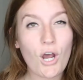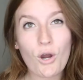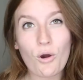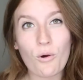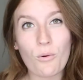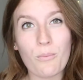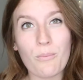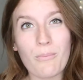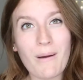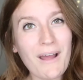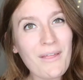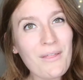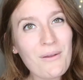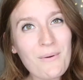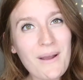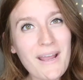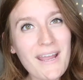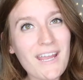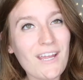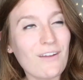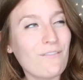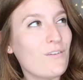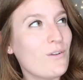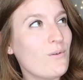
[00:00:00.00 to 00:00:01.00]
Oh, by the
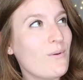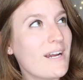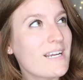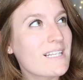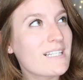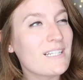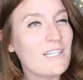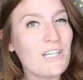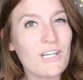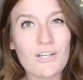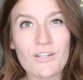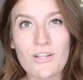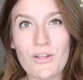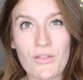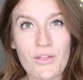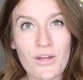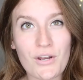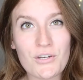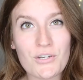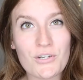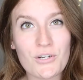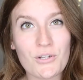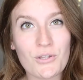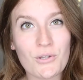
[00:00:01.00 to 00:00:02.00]
way, if you guys can hear the
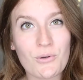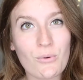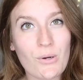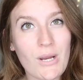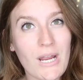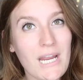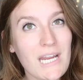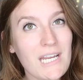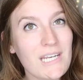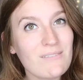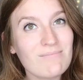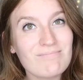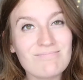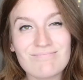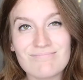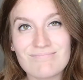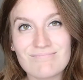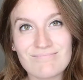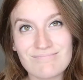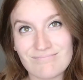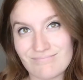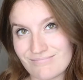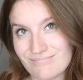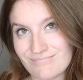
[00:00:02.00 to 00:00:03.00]
thunder and the rain,
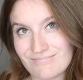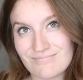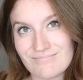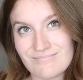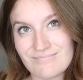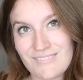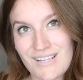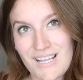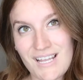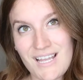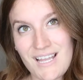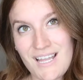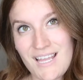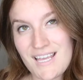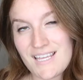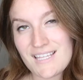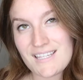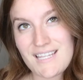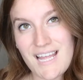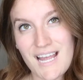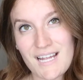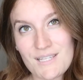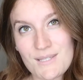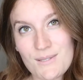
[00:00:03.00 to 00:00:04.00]

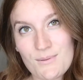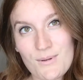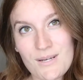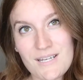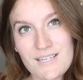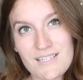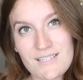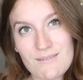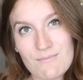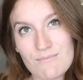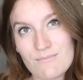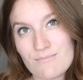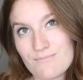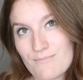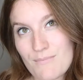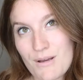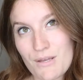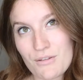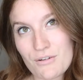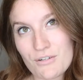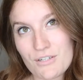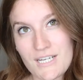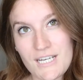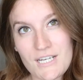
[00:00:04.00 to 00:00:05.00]
that's what
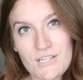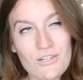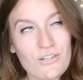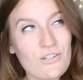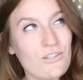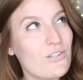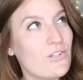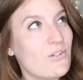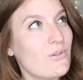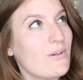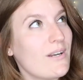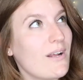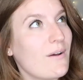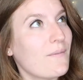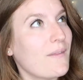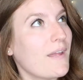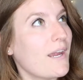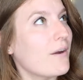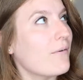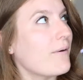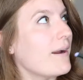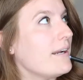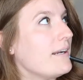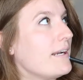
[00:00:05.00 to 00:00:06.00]
Mother Nature's doing out
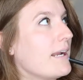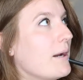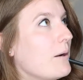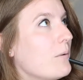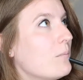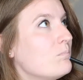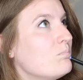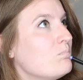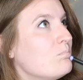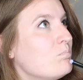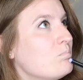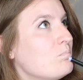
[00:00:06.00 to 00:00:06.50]
there right now.